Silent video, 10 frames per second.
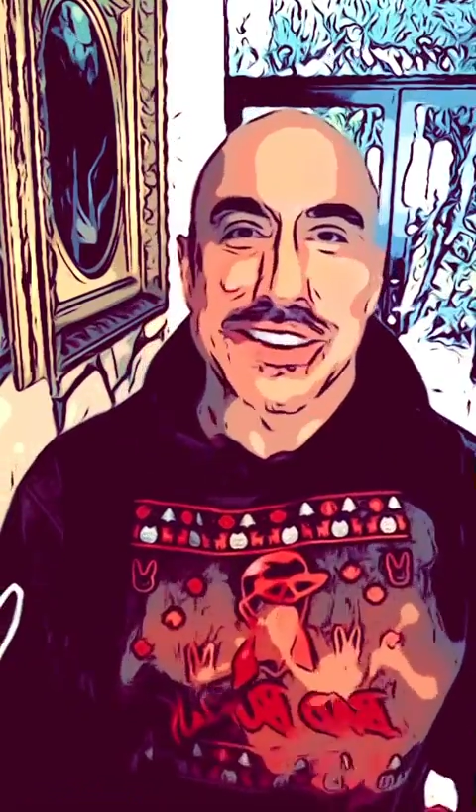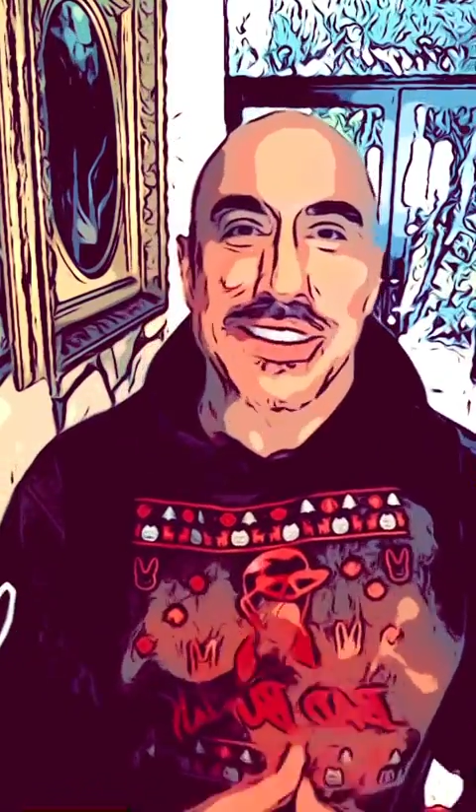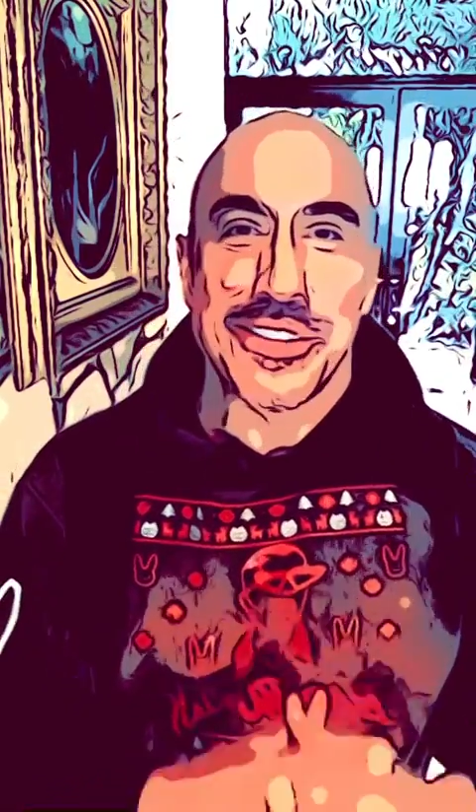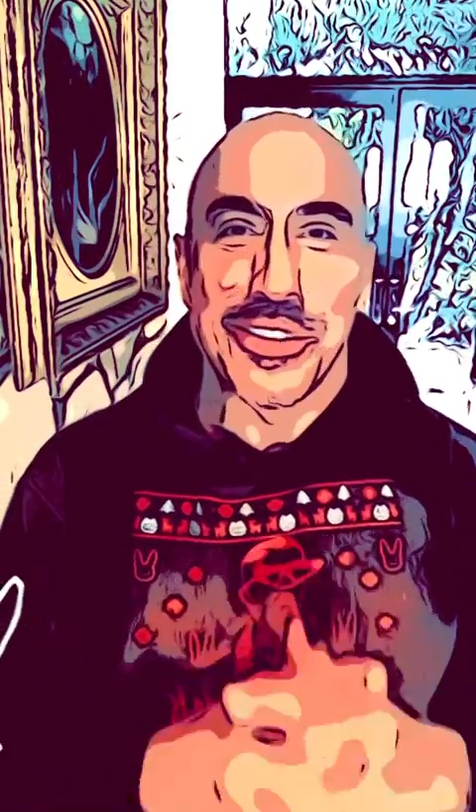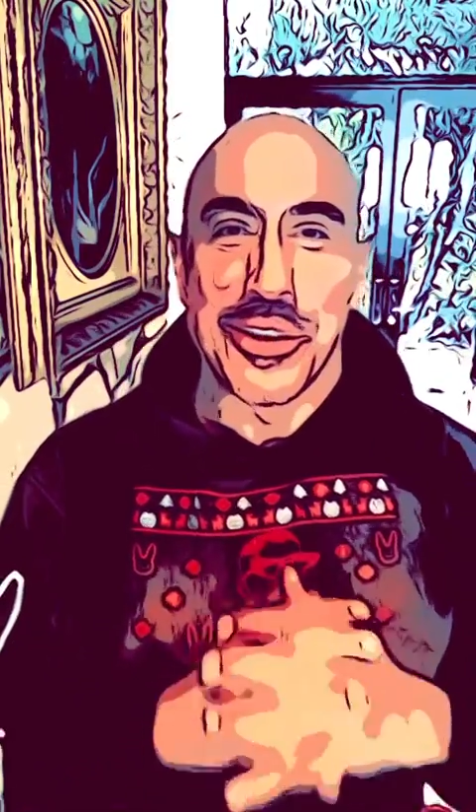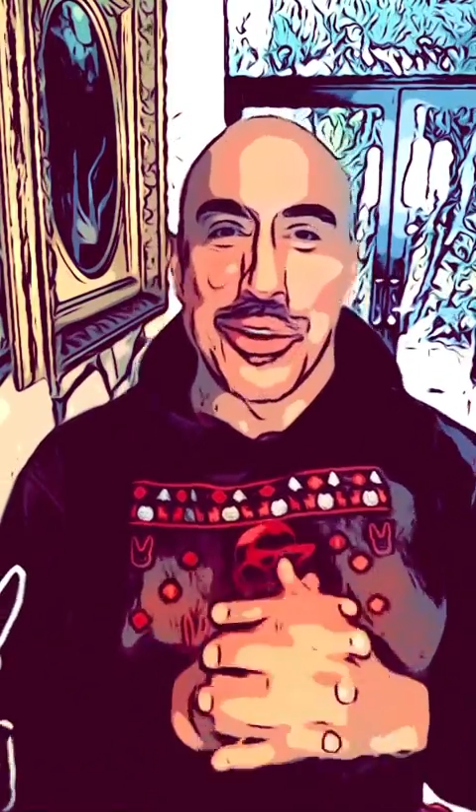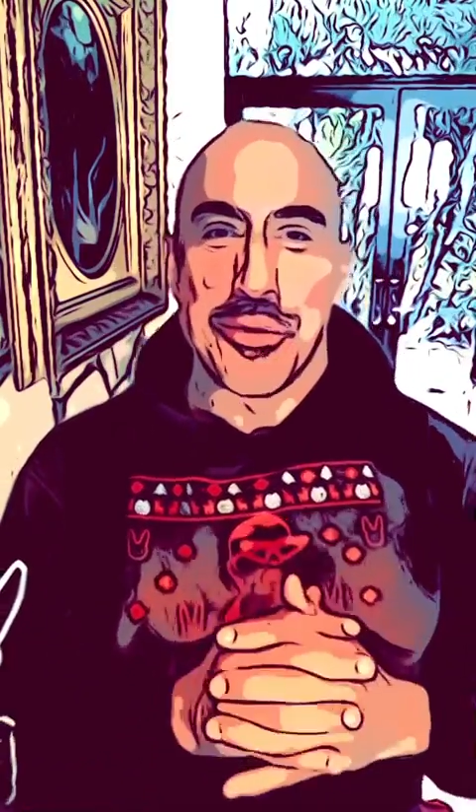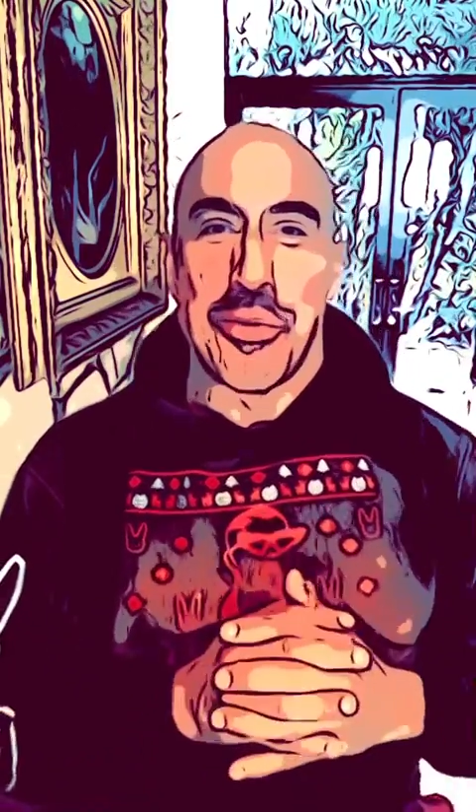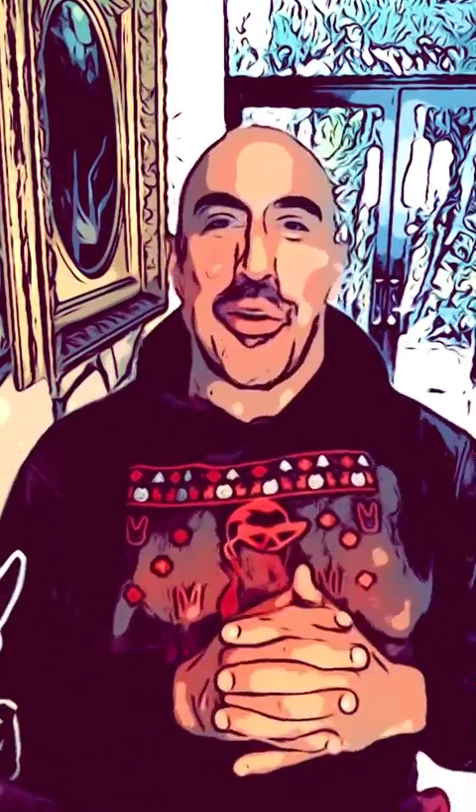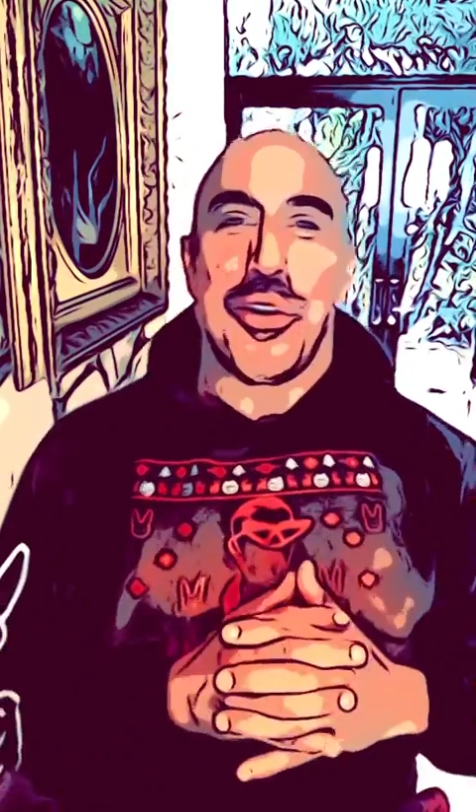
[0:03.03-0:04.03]
This is
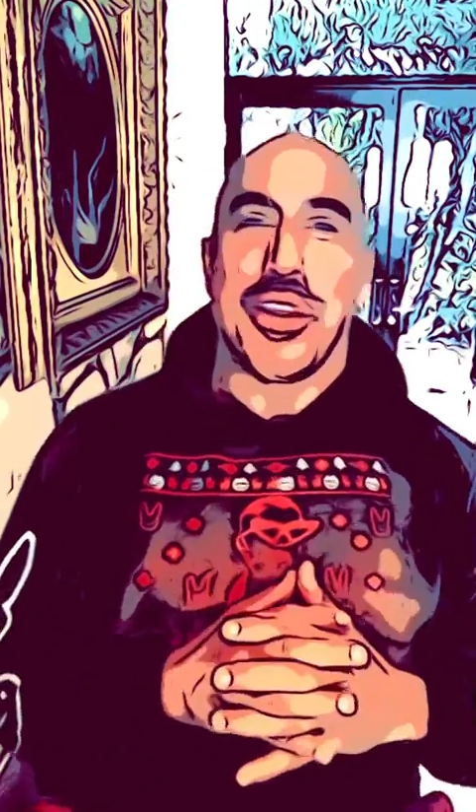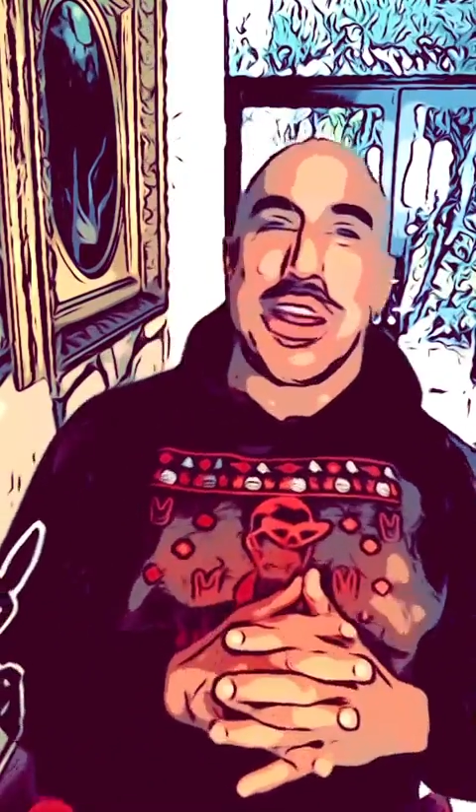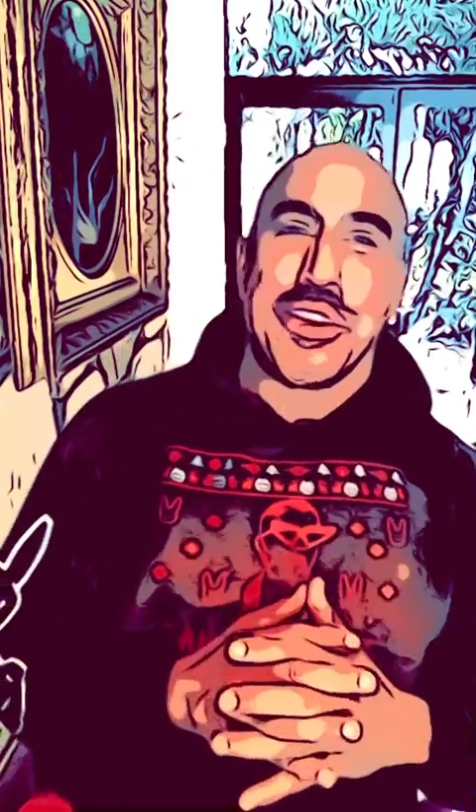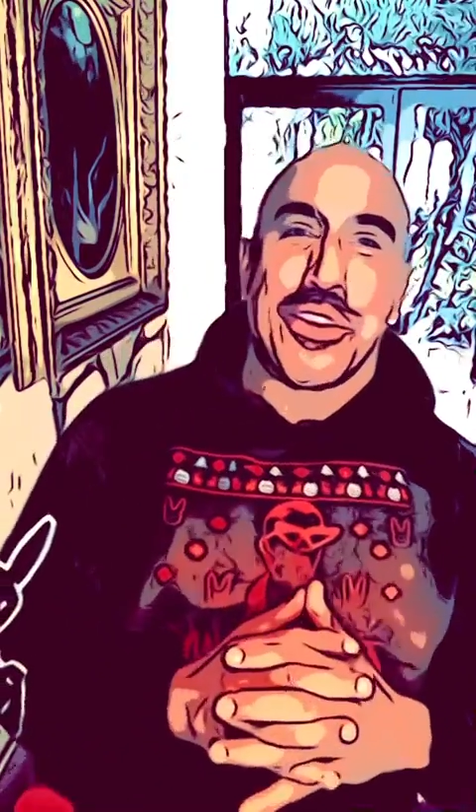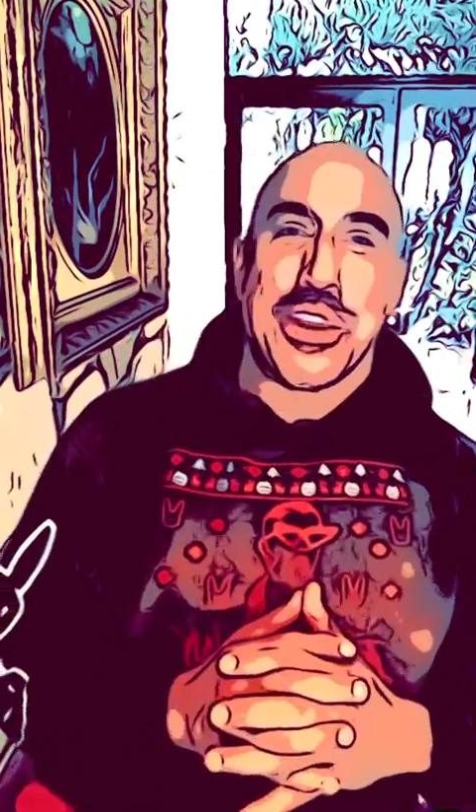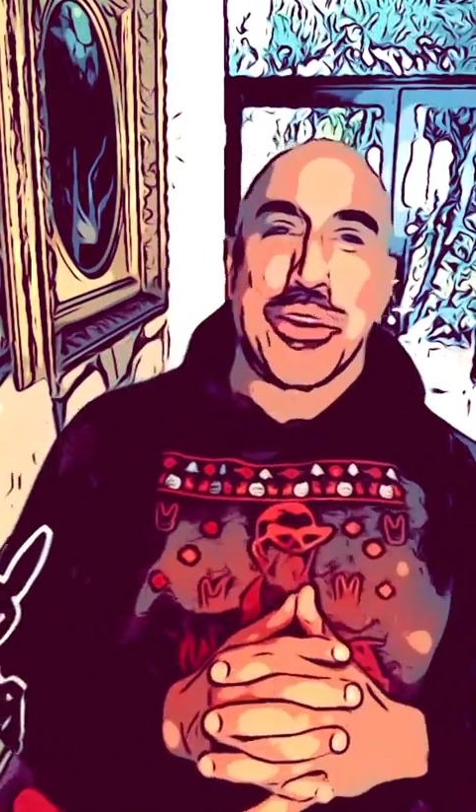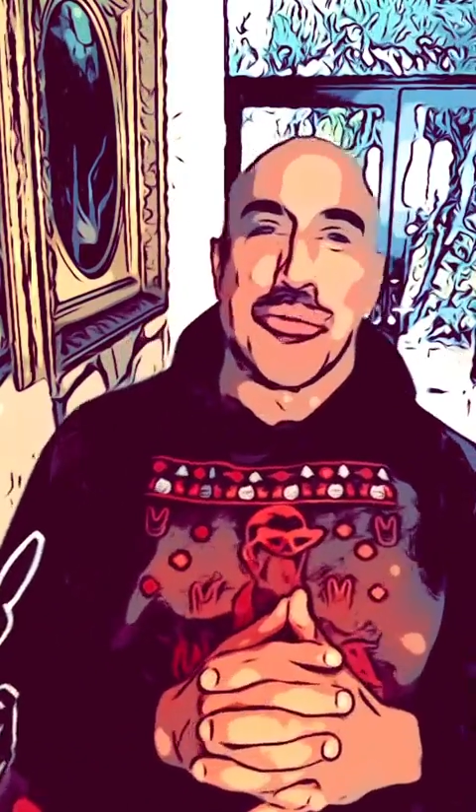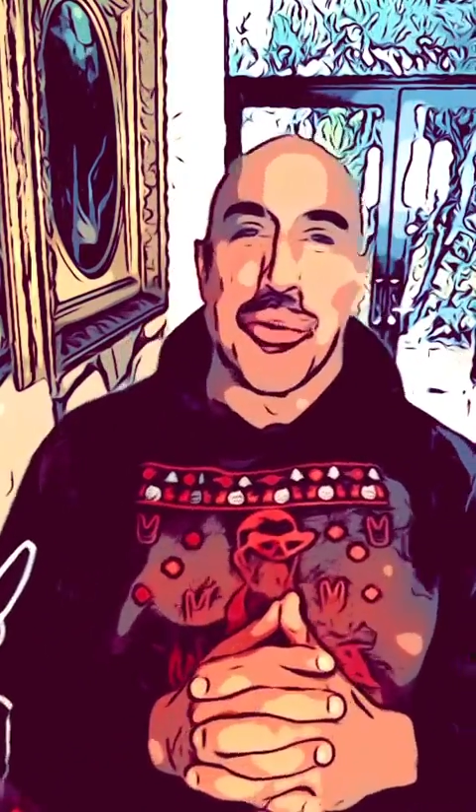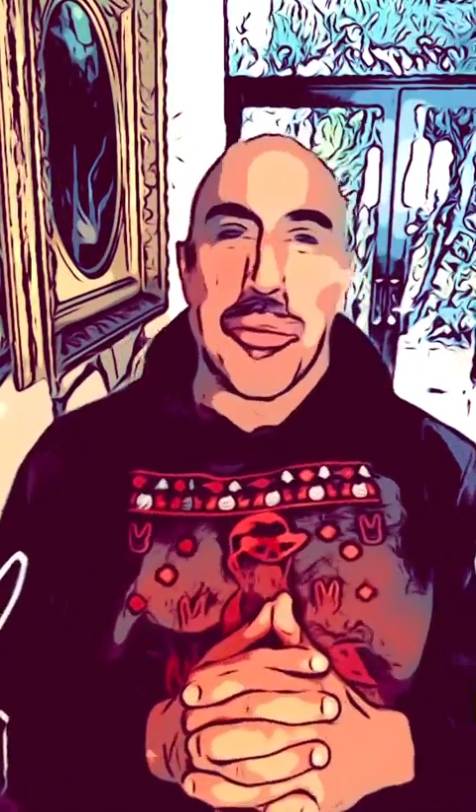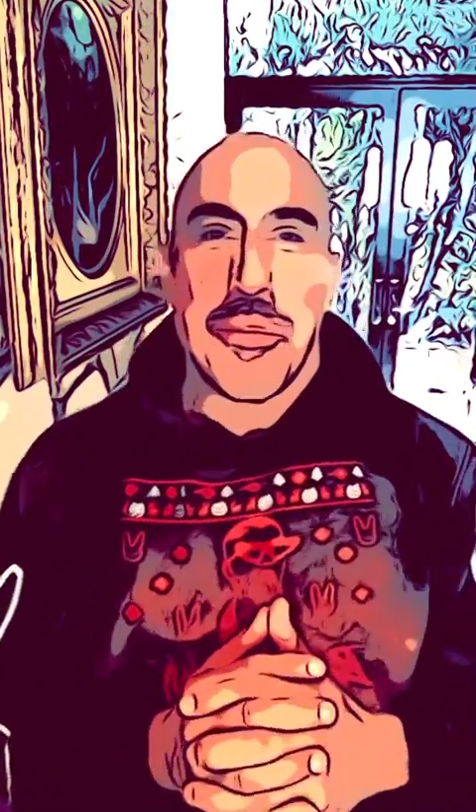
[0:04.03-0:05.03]
Paul Anthony
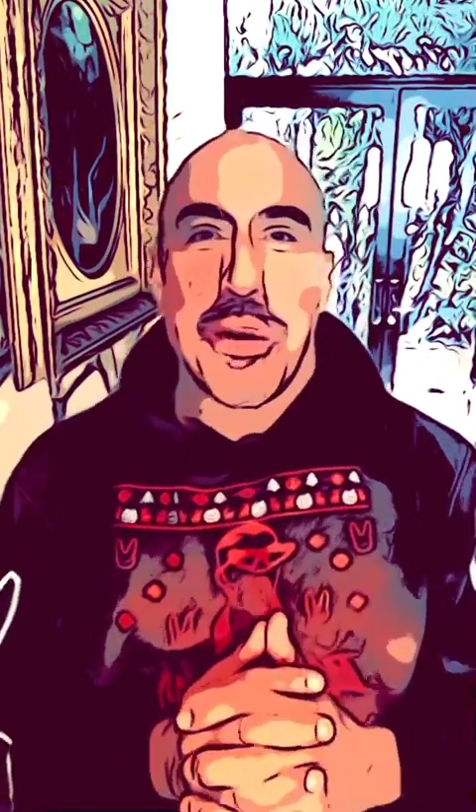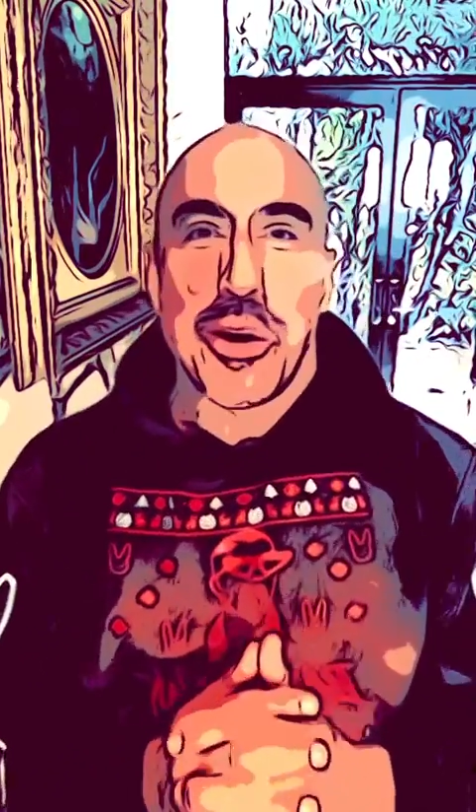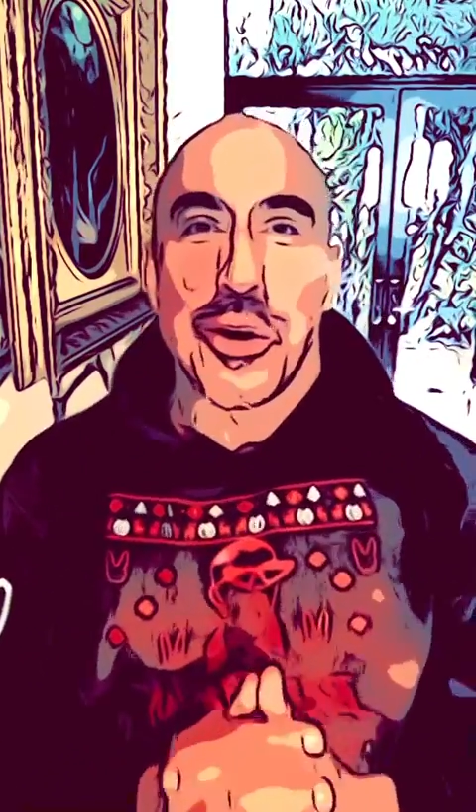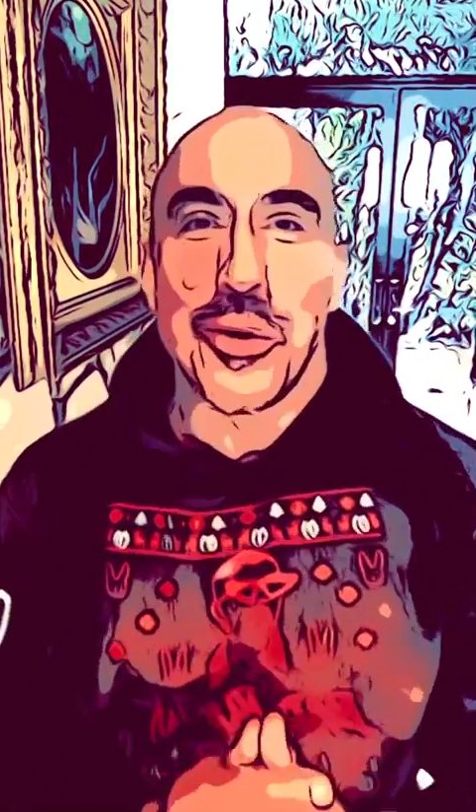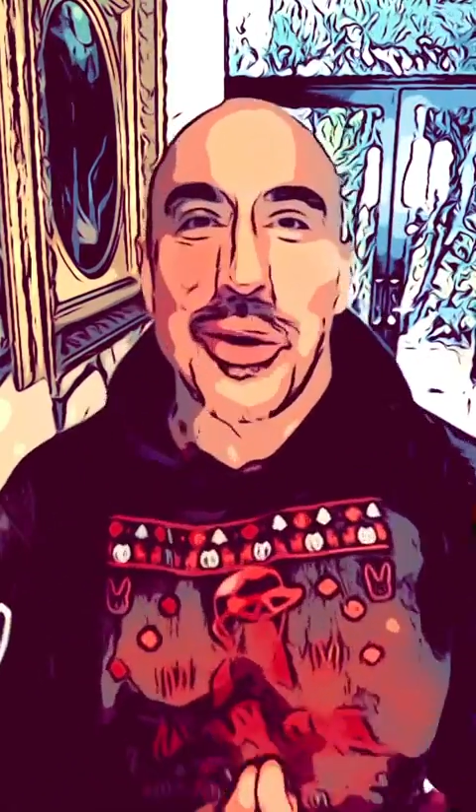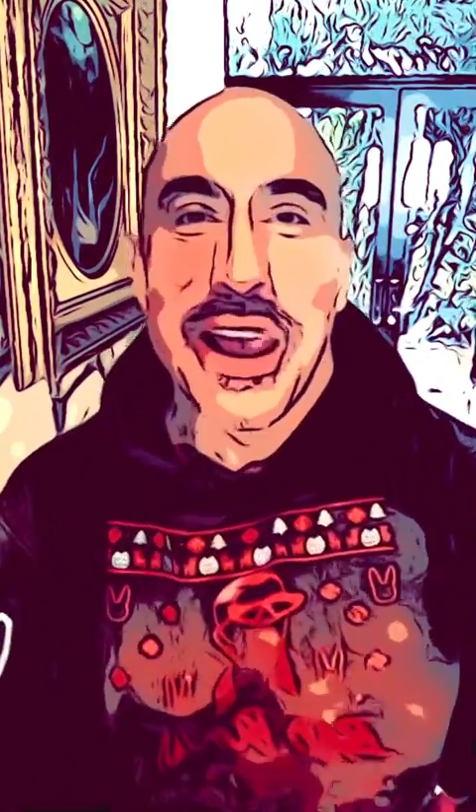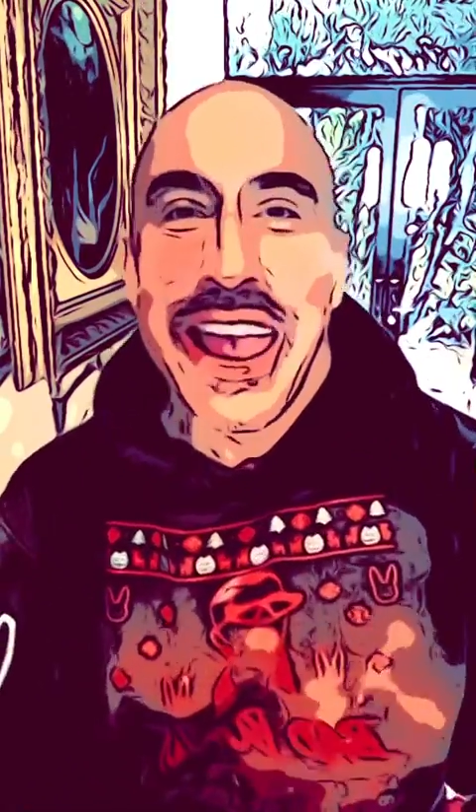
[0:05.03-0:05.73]
Romero,